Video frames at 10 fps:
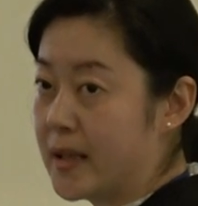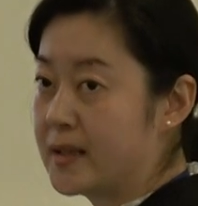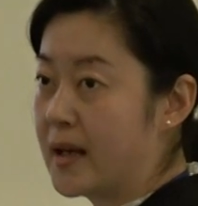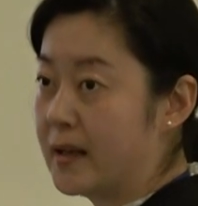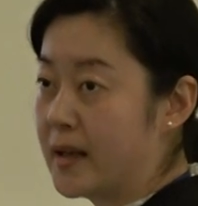
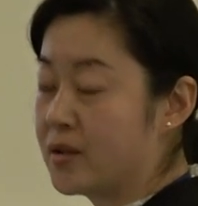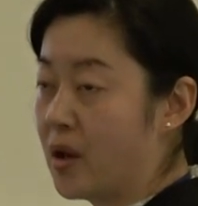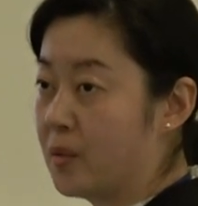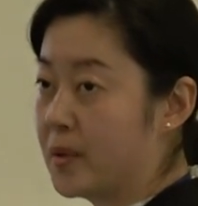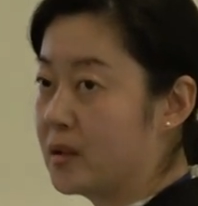data that's
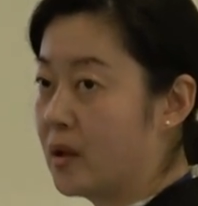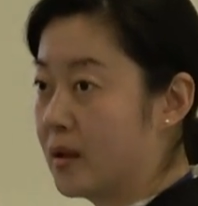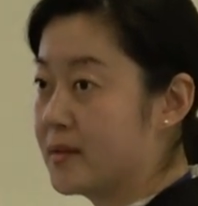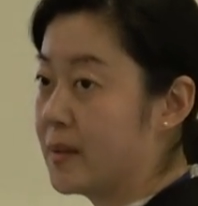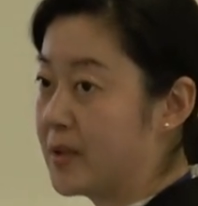always
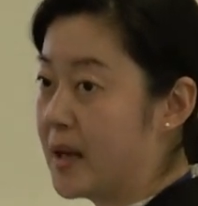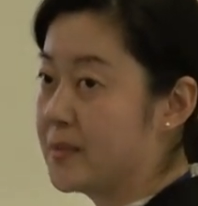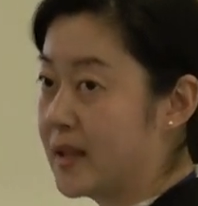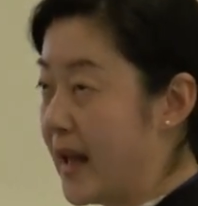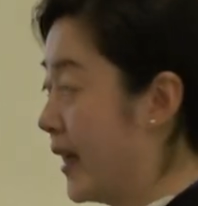
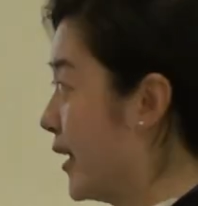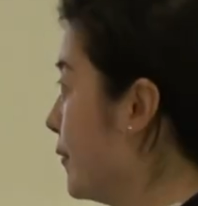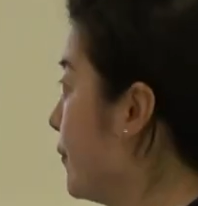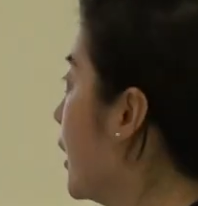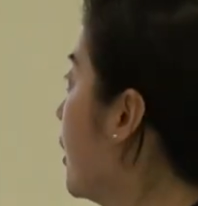sometimes lagging.